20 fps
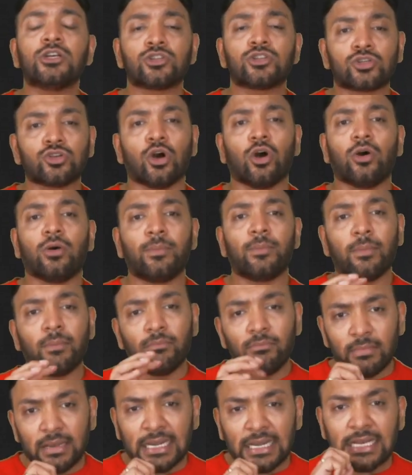So
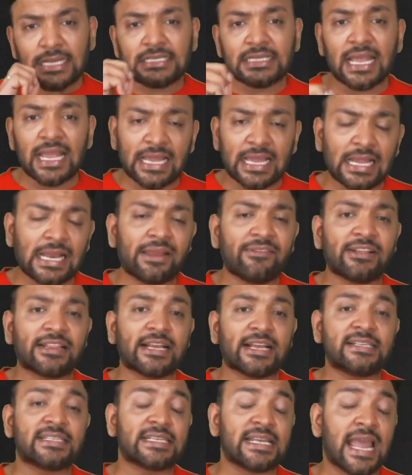let us agree with
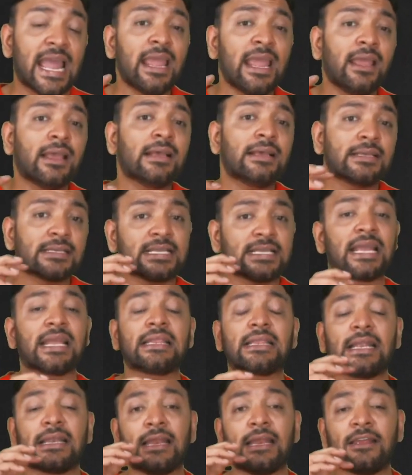ICA saying
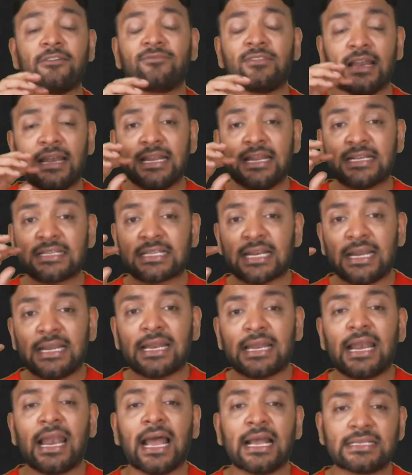that if the lease
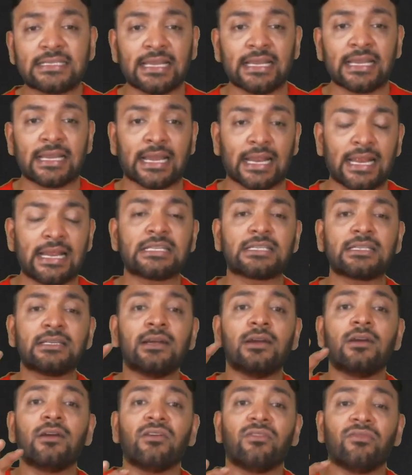rental has increased,
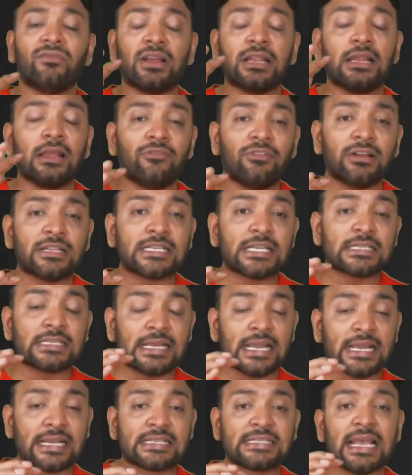which is
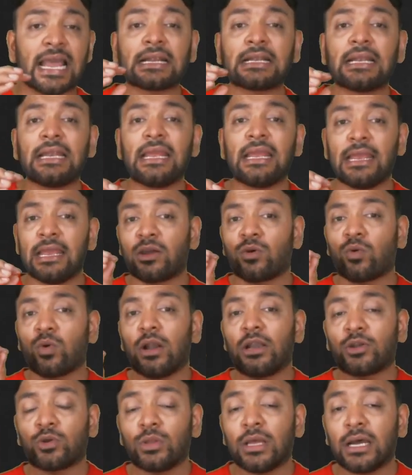exactly
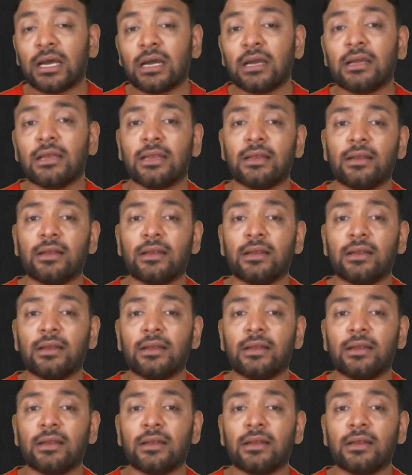equal to the